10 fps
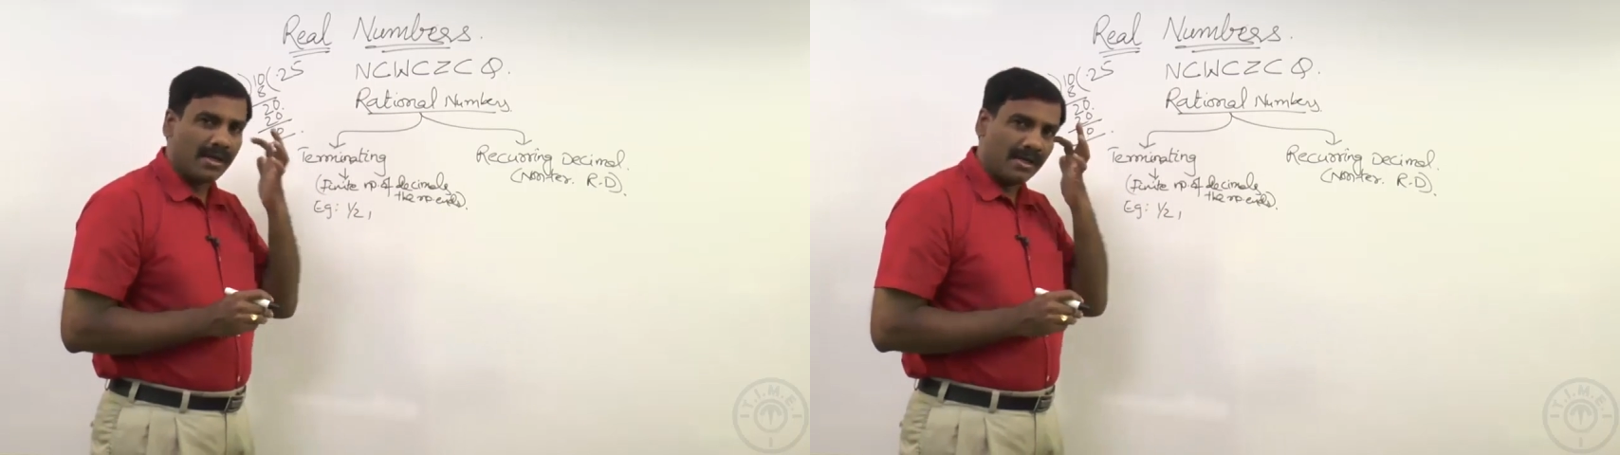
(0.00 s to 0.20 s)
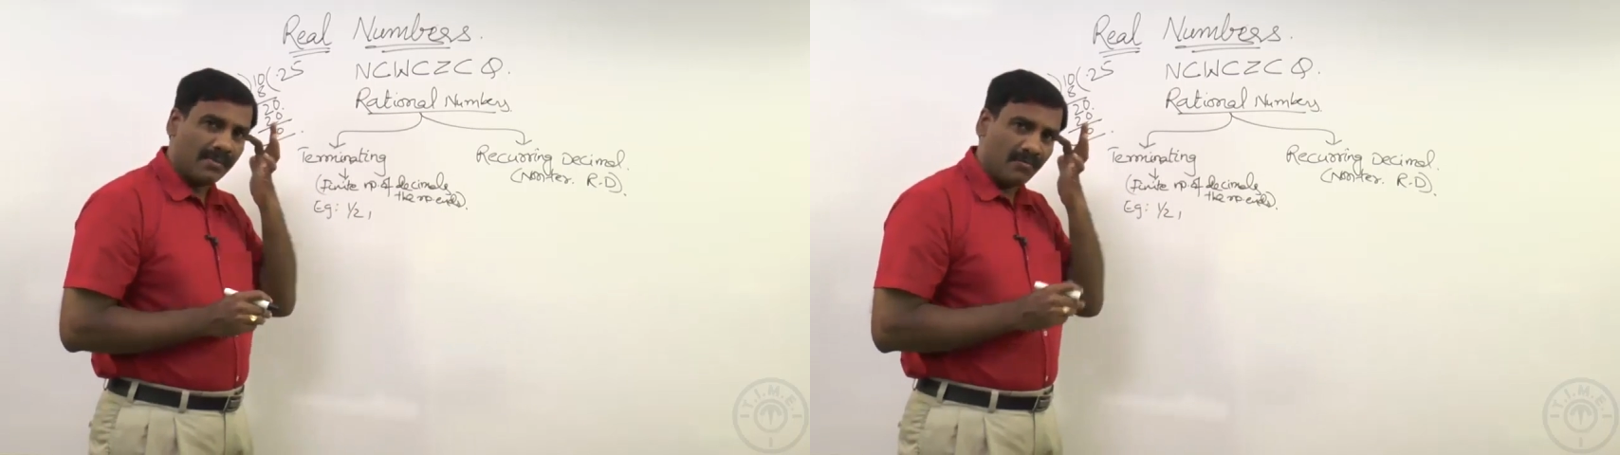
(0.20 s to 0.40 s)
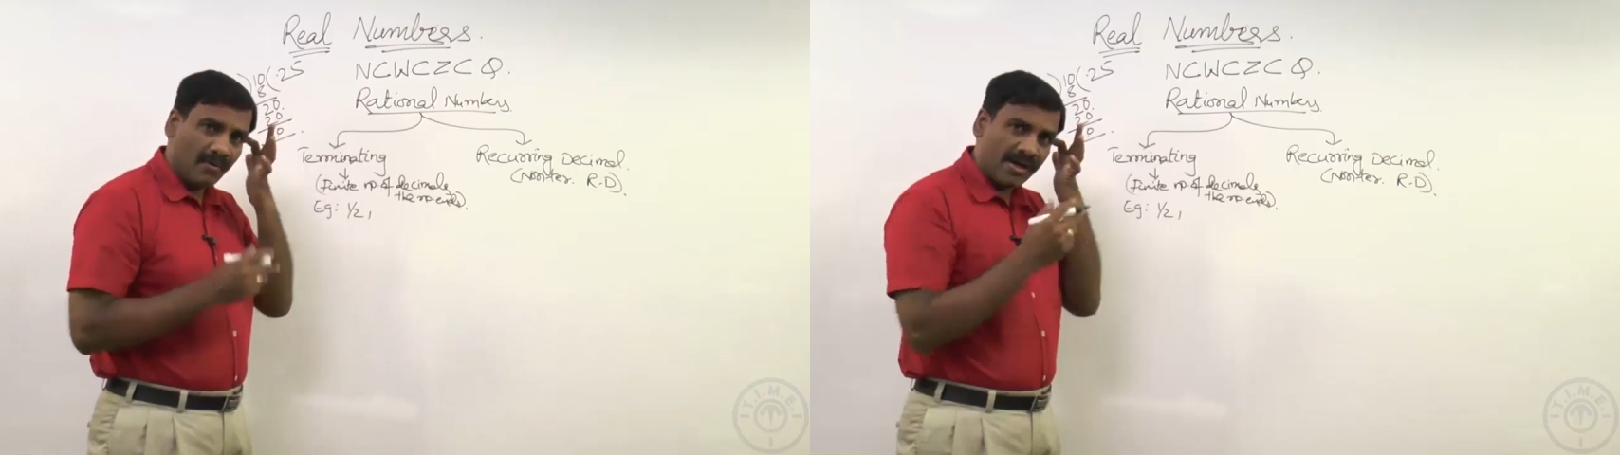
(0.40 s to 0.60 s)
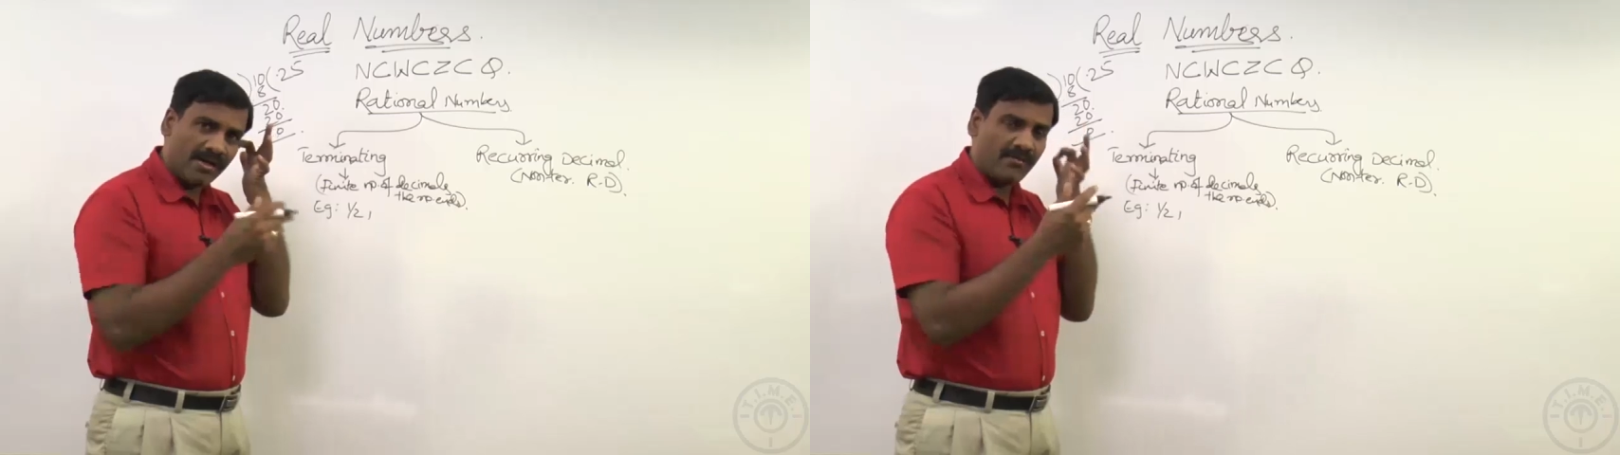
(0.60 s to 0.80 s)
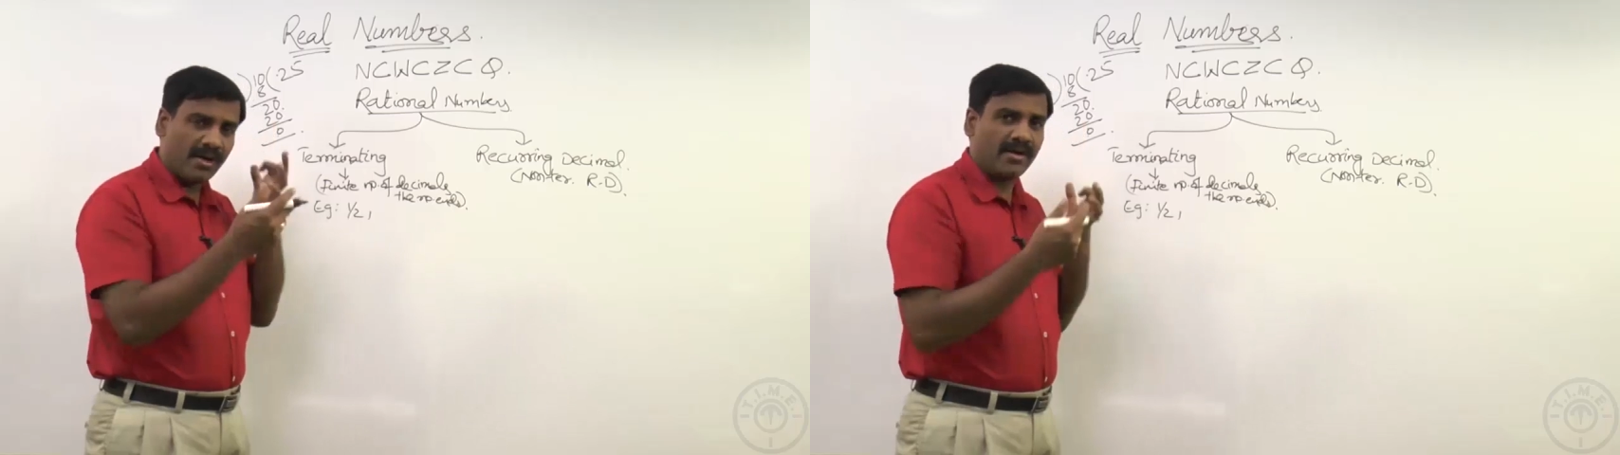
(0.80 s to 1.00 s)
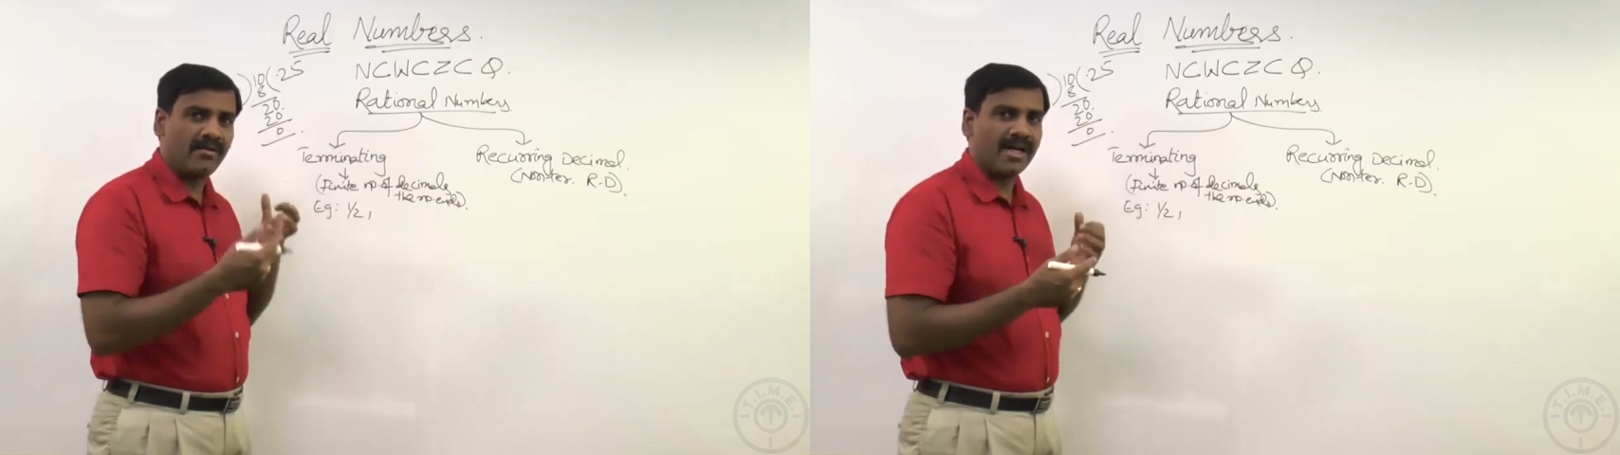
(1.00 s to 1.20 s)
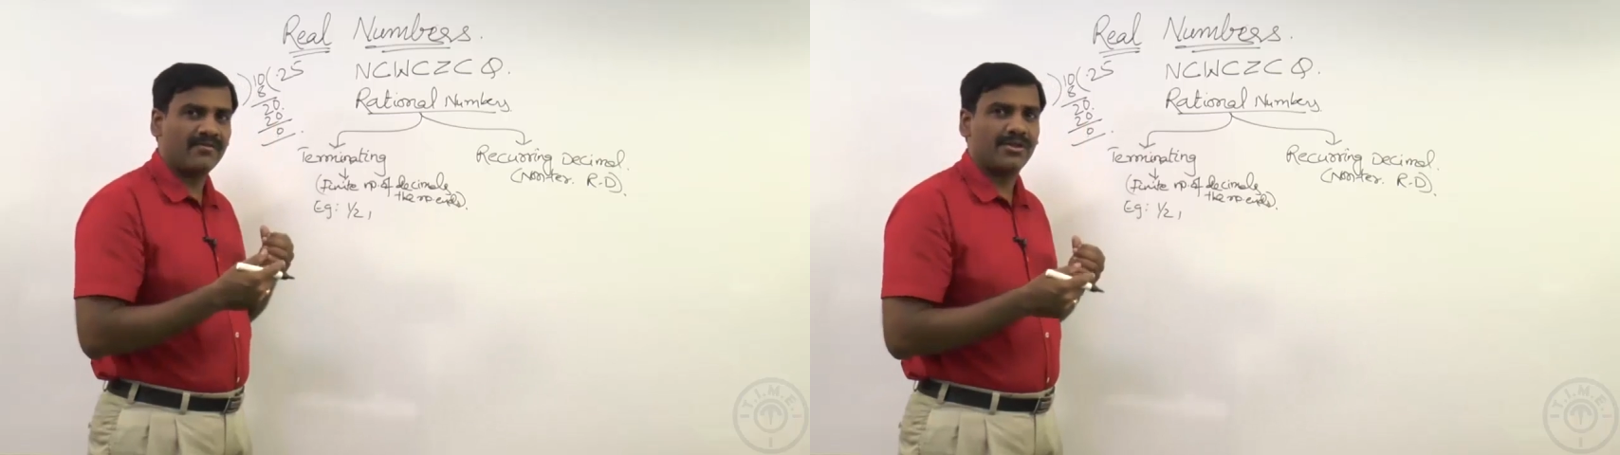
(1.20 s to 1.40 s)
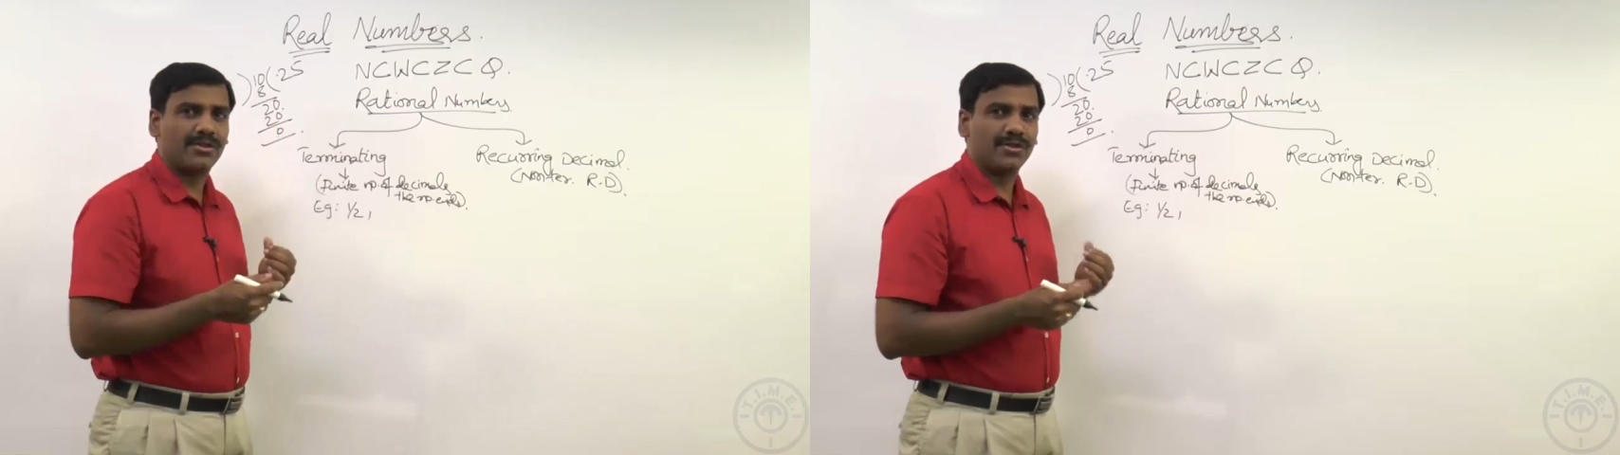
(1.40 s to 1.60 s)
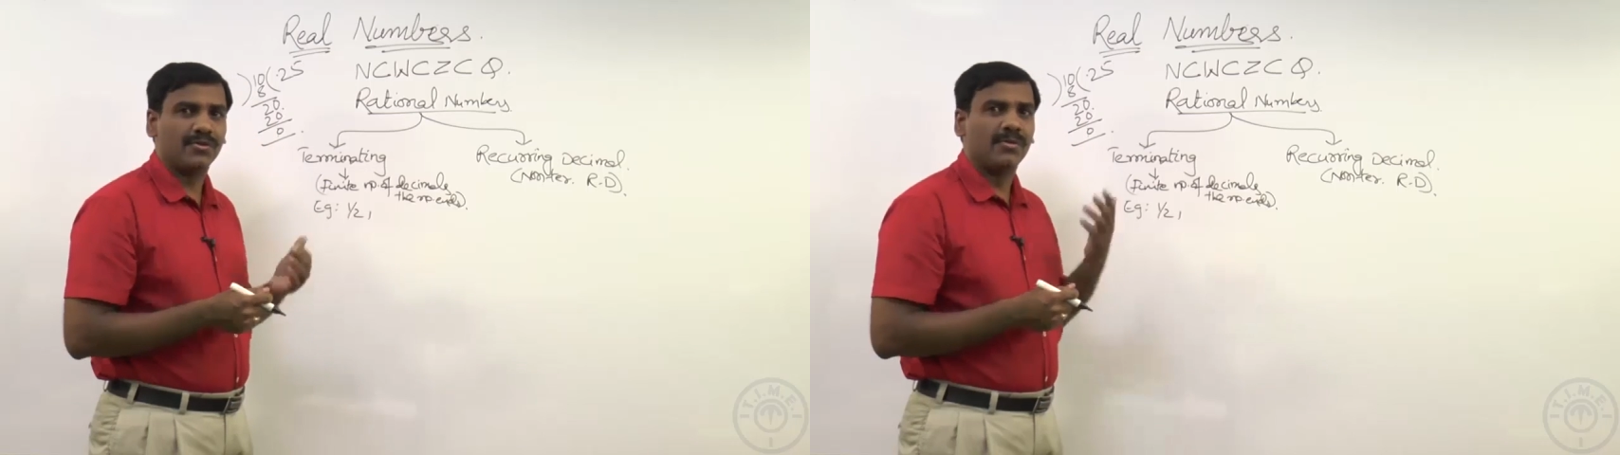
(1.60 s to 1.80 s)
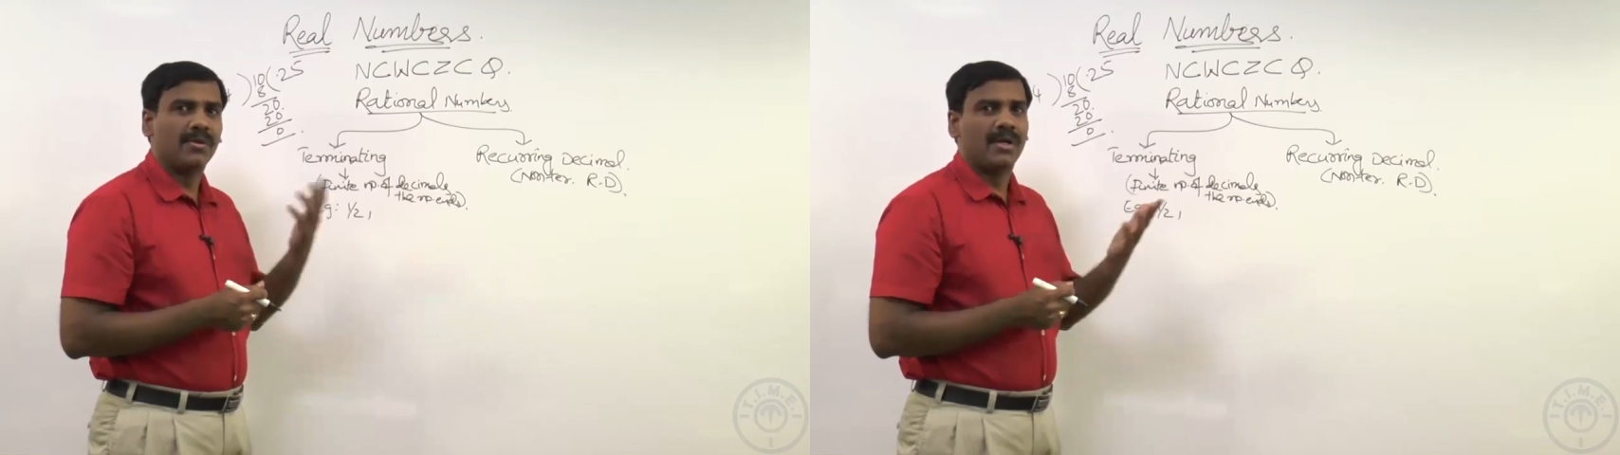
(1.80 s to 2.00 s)
1, if you are dividing with
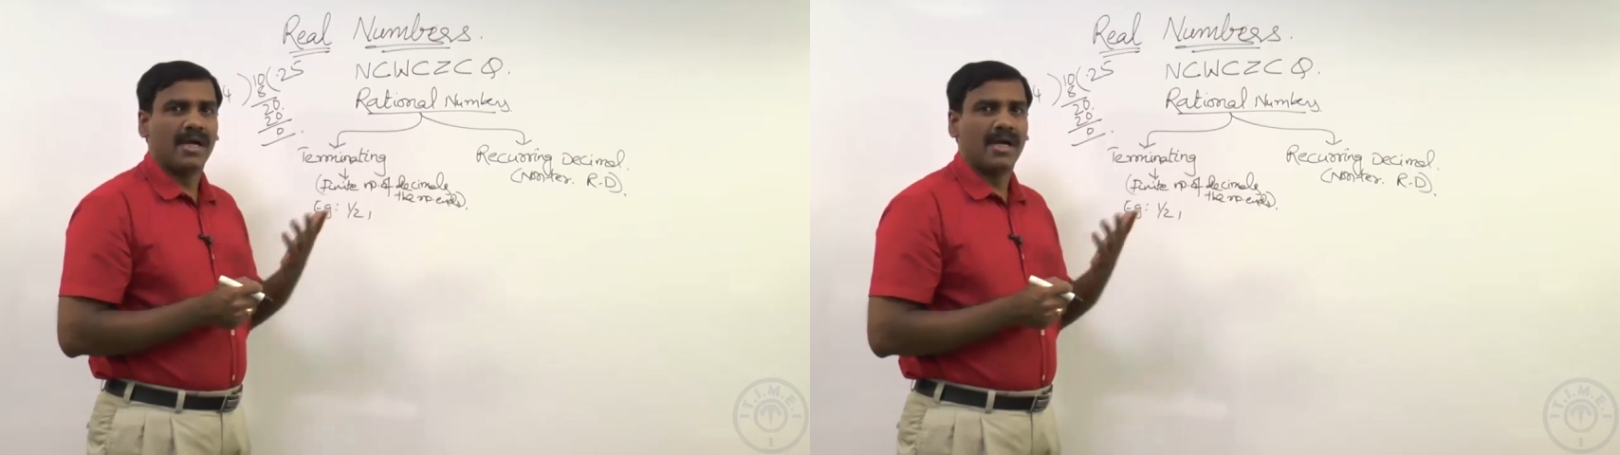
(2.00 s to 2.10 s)
2,